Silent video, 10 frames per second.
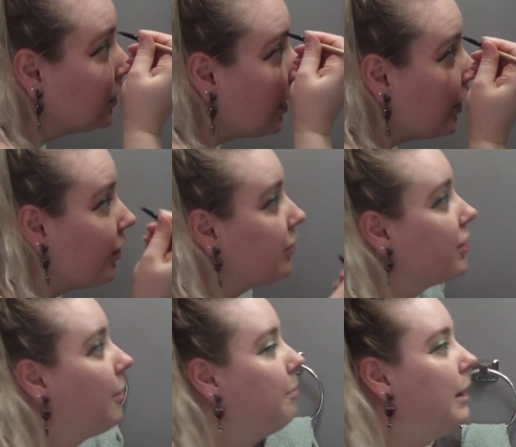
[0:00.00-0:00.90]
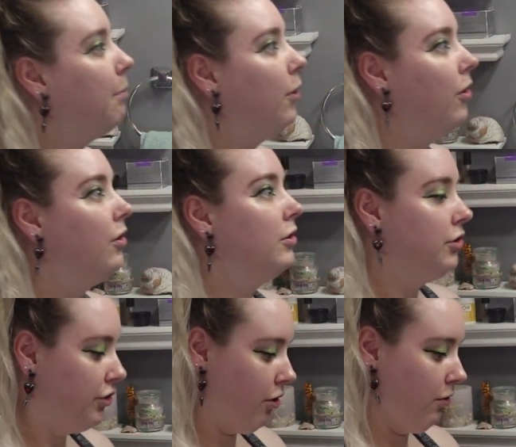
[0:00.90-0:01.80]
I know some people
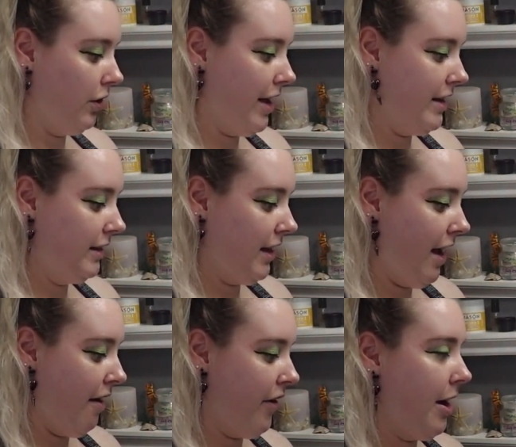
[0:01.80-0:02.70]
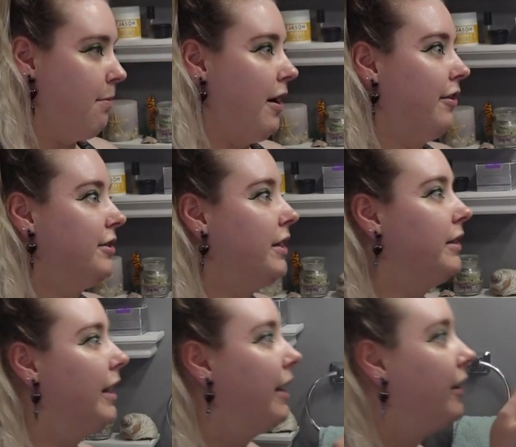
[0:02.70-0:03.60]
don't like to have eyebrows
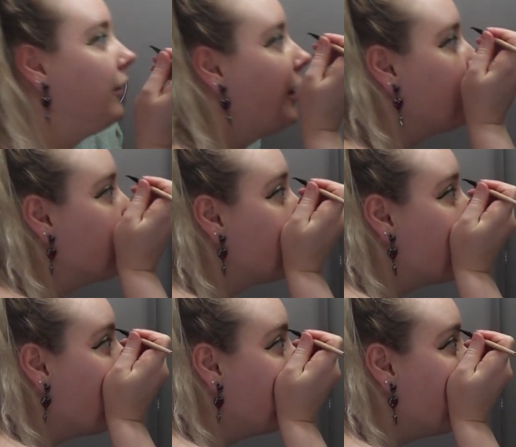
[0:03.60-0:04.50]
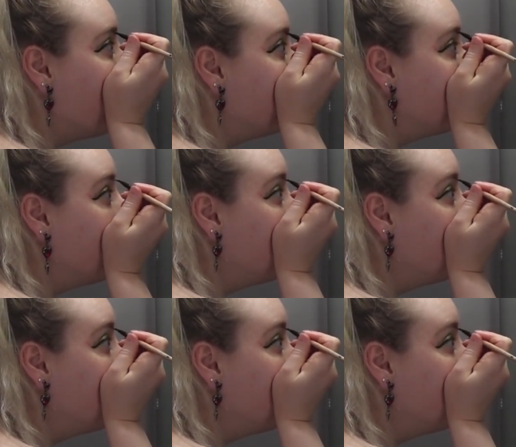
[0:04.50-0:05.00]
and they like to shave them